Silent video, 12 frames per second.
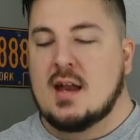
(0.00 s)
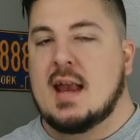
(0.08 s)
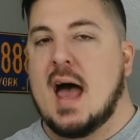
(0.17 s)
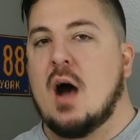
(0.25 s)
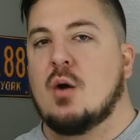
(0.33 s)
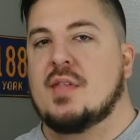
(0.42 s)

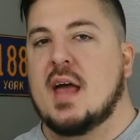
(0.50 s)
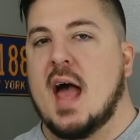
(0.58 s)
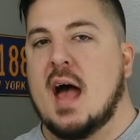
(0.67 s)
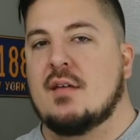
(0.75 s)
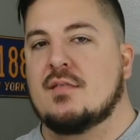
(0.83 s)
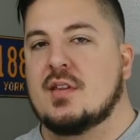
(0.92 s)
Now they
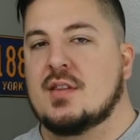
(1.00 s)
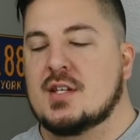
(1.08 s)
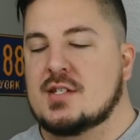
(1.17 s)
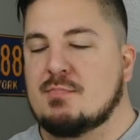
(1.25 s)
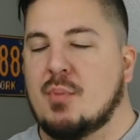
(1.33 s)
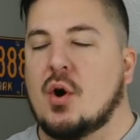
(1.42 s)
have
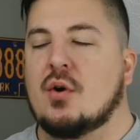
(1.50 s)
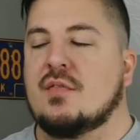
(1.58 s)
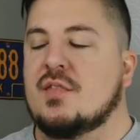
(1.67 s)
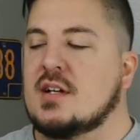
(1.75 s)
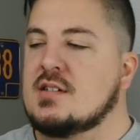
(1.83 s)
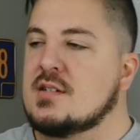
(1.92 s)
this
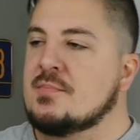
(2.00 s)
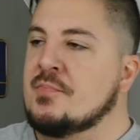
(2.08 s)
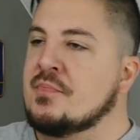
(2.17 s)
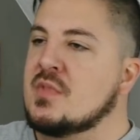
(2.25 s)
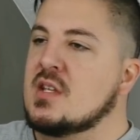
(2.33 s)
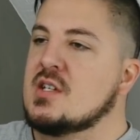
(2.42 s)
perfect,
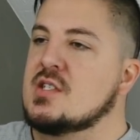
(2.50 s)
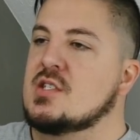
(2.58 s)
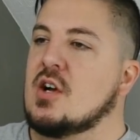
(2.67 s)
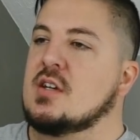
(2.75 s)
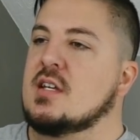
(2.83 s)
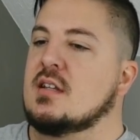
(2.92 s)

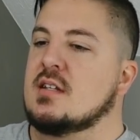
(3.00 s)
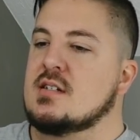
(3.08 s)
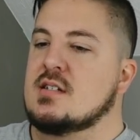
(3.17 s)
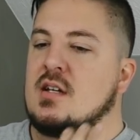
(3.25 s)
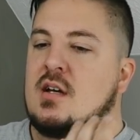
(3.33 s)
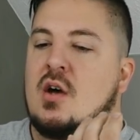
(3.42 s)

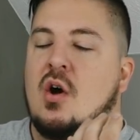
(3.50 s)
succulent,